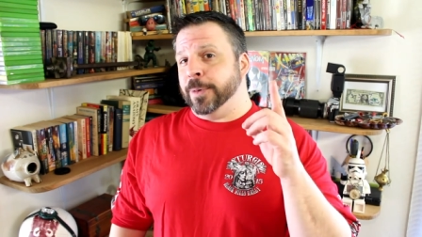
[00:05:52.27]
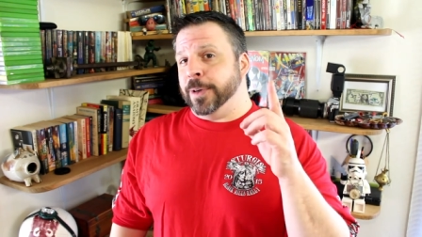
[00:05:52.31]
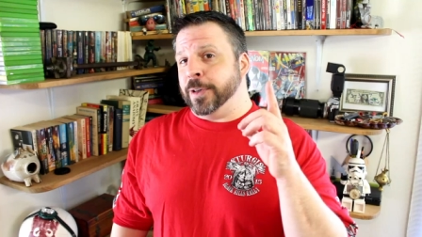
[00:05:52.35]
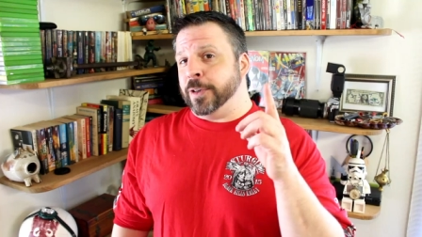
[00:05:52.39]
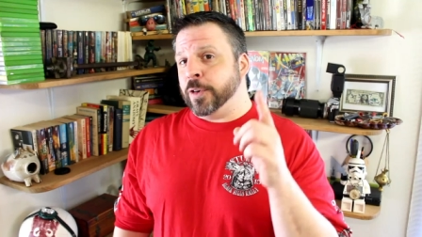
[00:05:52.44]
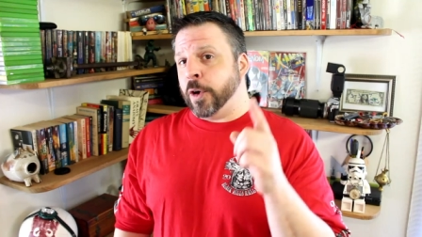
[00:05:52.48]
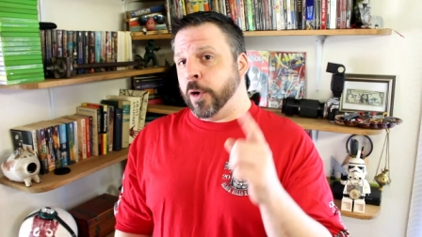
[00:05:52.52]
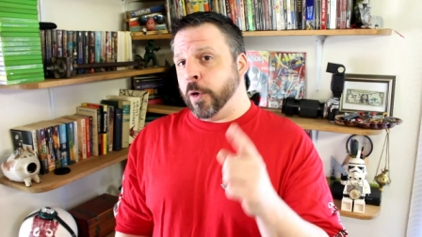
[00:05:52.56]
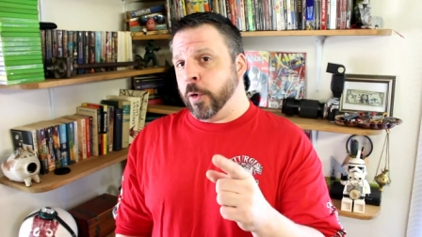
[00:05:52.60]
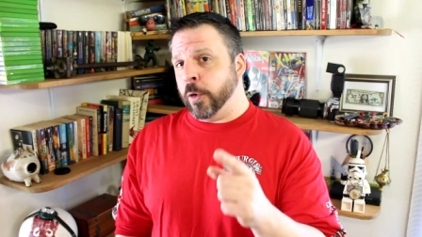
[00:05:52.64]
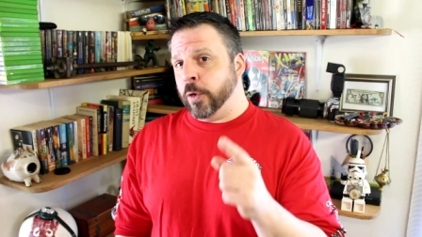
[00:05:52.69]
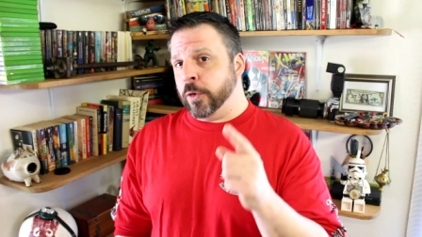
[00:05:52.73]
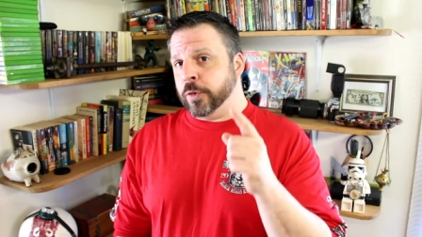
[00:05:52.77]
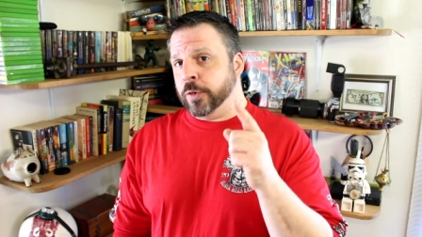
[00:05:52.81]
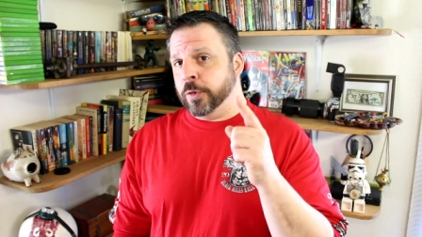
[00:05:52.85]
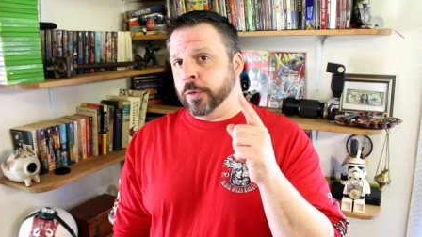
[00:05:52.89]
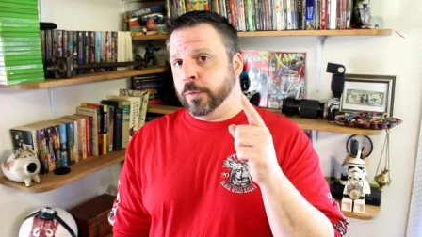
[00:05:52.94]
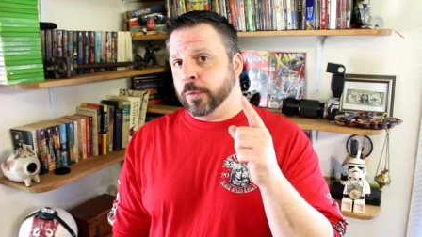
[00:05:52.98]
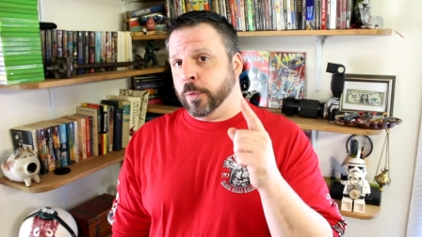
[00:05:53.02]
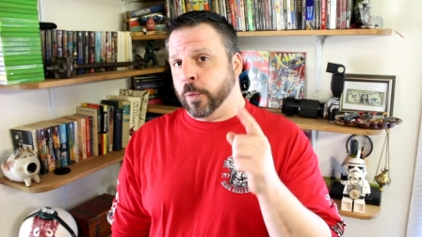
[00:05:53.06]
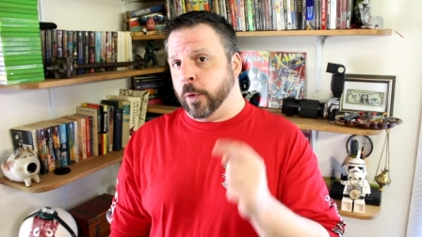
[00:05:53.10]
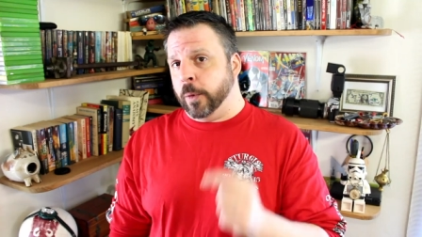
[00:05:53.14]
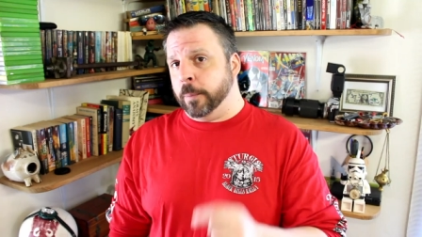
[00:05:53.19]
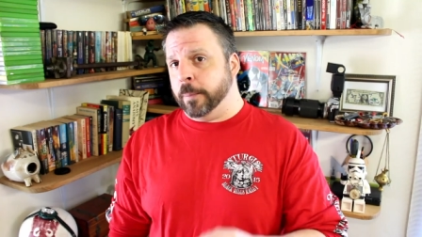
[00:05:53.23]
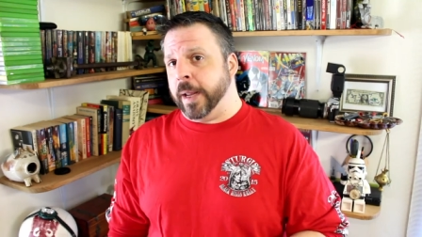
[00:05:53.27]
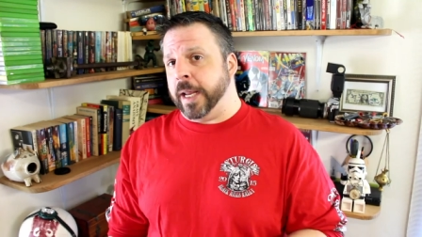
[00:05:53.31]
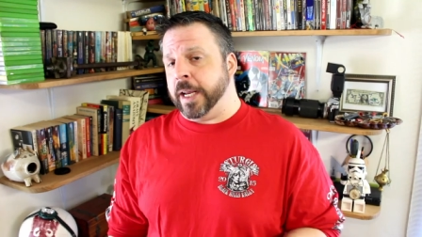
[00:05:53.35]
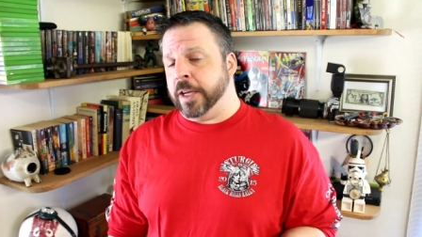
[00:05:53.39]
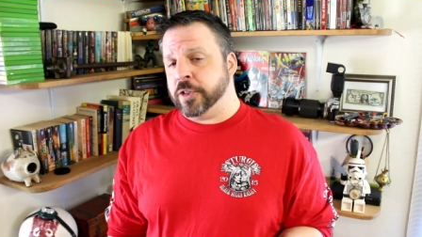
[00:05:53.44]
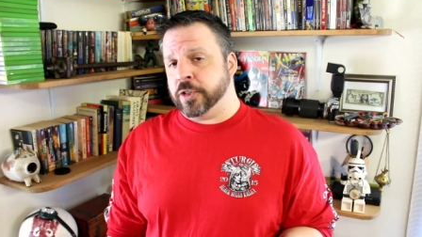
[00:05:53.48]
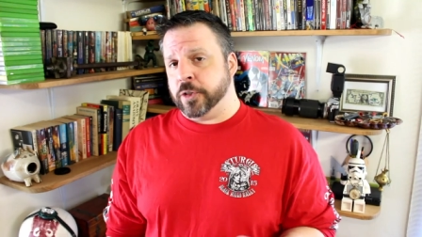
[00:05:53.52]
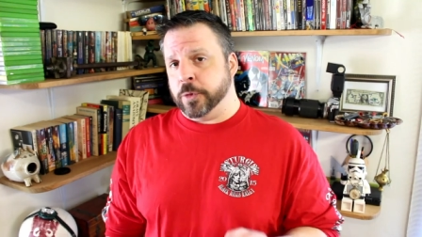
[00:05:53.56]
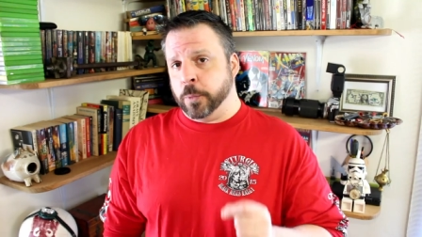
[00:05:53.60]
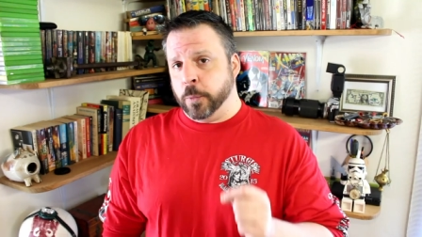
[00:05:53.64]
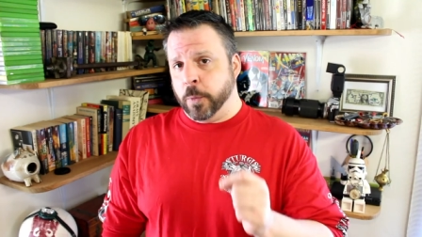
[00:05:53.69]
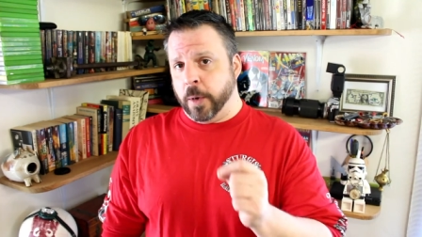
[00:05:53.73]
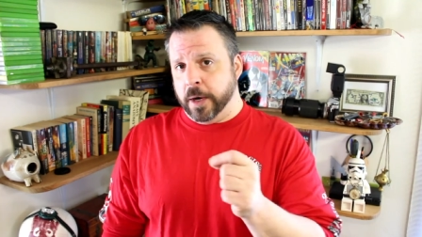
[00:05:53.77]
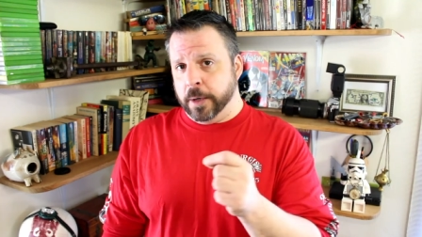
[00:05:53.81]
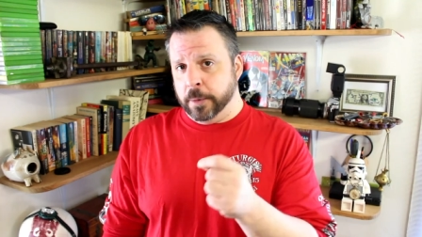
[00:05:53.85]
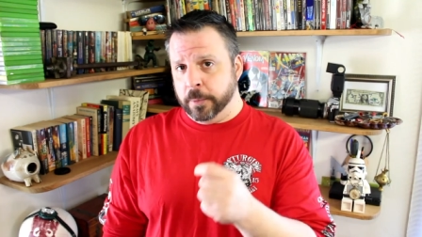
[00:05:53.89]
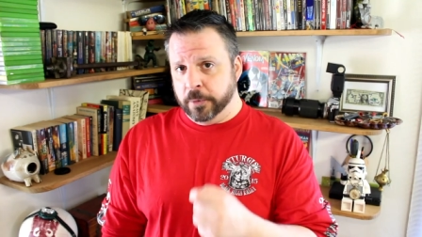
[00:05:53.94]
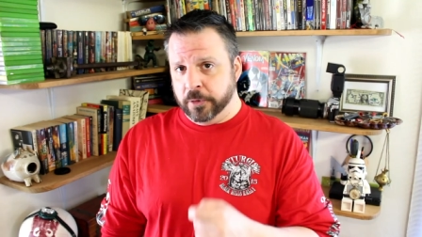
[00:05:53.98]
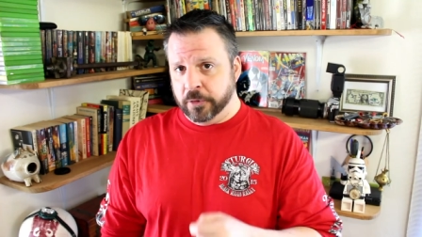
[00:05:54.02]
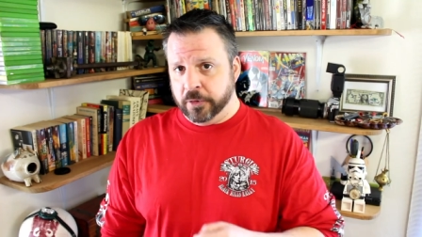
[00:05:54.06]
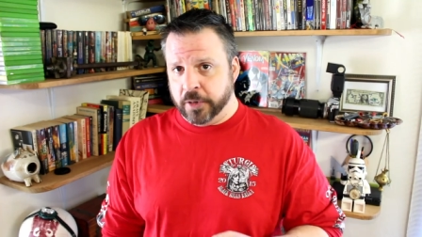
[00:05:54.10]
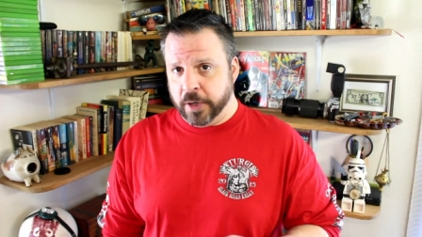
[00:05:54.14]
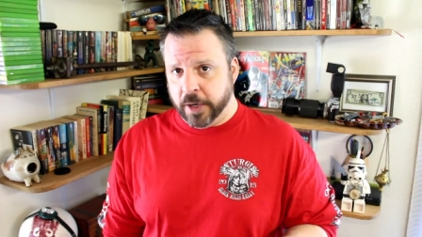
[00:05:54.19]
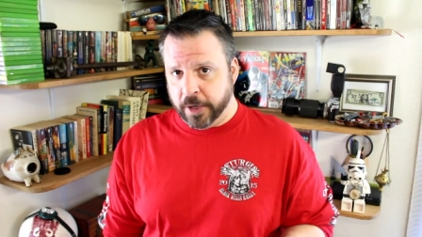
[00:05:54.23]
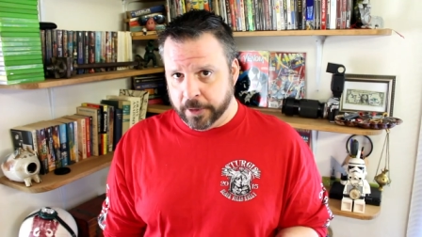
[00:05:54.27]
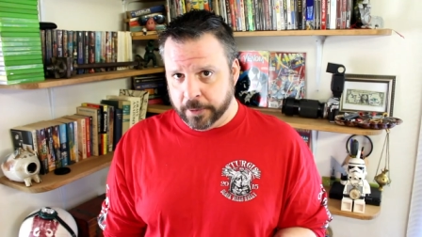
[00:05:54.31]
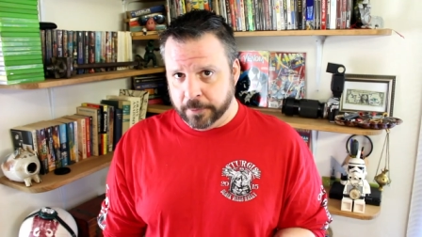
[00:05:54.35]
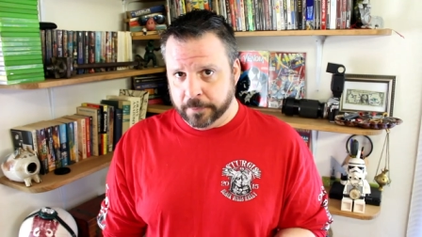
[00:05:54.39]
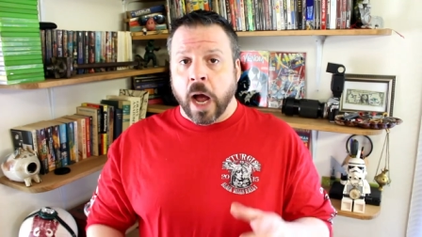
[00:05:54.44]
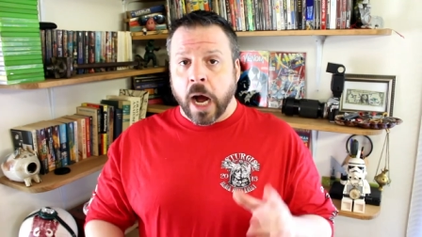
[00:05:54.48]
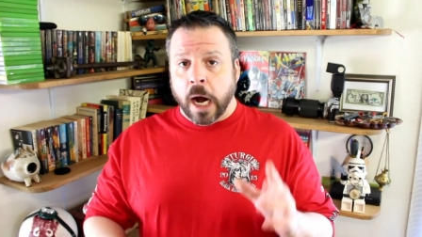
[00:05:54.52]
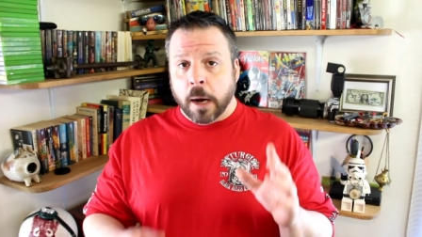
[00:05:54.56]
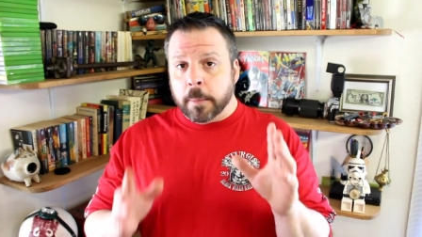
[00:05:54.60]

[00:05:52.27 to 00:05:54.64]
returned to formation when it was done.